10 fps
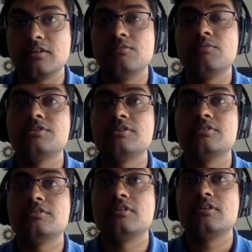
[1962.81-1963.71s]
which
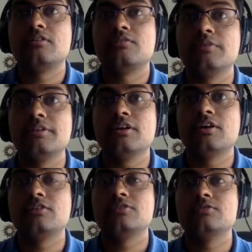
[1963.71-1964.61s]
is really
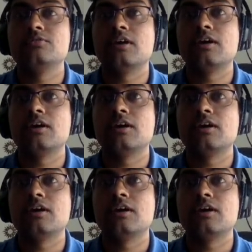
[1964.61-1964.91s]
hard to